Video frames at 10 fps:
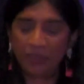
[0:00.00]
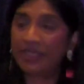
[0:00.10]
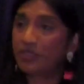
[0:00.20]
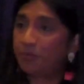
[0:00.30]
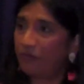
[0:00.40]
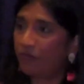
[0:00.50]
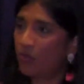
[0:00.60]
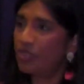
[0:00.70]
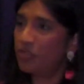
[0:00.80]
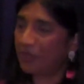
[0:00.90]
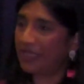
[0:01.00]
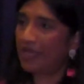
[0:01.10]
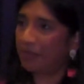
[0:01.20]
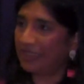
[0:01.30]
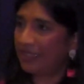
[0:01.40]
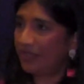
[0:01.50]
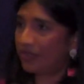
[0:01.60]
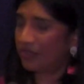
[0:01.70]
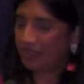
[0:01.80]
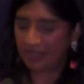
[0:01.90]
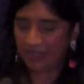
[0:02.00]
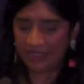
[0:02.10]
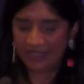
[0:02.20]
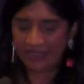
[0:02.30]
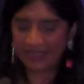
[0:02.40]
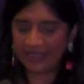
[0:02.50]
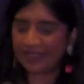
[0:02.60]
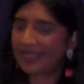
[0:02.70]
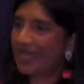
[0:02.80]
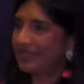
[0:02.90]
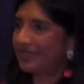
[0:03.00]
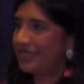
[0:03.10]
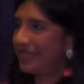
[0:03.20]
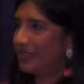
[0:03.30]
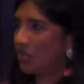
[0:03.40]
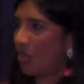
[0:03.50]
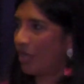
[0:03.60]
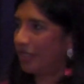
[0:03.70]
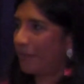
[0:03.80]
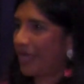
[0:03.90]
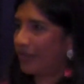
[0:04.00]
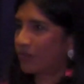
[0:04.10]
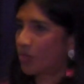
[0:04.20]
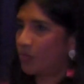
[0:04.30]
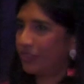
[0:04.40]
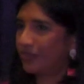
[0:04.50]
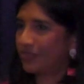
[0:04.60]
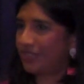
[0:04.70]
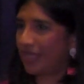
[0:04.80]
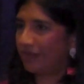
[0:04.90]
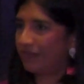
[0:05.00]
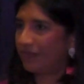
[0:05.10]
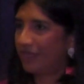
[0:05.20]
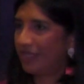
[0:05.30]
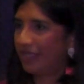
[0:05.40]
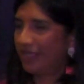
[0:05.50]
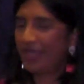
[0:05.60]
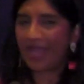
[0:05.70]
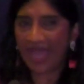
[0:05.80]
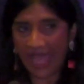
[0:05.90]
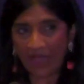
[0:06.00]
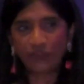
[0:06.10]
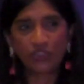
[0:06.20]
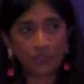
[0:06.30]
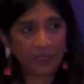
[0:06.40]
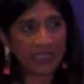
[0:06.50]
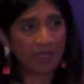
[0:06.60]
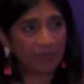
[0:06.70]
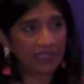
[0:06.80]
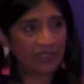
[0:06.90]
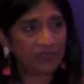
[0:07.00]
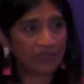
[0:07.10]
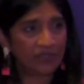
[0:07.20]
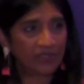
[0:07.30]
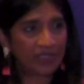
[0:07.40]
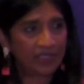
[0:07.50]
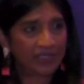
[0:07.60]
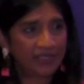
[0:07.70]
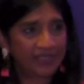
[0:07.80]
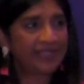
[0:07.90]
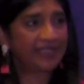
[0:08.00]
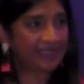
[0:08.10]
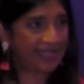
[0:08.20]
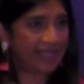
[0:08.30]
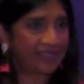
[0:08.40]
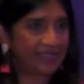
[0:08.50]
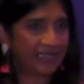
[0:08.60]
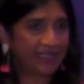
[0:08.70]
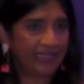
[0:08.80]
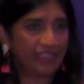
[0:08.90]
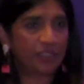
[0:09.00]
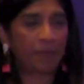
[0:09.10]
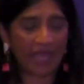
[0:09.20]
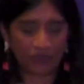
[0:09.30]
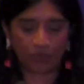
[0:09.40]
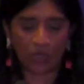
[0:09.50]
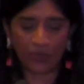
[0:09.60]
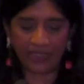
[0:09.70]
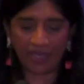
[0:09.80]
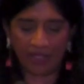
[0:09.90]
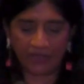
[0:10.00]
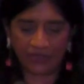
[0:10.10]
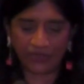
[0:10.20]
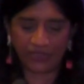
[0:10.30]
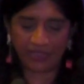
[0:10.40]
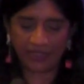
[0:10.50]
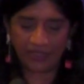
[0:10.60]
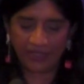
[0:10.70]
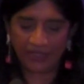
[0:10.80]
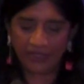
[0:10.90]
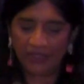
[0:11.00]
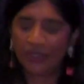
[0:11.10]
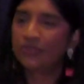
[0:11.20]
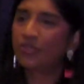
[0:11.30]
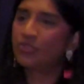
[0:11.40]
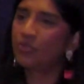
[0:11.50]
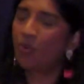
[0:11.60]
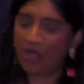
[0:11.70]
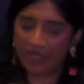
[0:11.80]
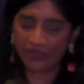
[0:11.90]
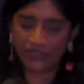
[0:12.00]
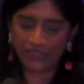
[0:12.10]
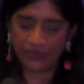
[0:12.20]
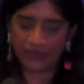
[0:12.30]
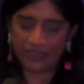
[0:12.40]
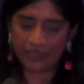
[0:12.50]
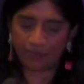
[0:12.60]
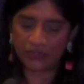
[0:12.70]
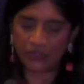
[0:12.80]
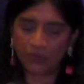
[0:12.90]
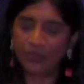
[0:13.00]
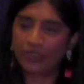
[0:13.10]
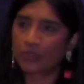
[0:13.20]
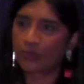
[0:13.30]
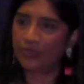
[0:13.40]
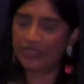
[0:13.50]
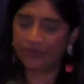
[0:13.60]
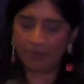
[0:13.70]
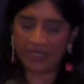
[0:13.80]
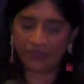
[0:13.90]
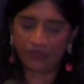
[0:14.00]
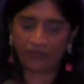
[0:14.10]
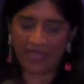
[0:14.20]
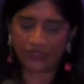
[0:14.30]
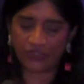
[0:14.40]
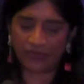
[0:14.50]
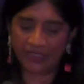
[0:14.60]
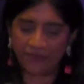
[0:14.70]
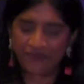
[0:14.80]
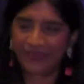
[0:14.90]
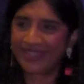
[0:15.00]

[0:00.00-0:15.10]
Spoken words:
Because before you become a leader, success is all about growing yourself. After you become a leader, success is about growing others. So to all the students pursuing a career in manufacturing,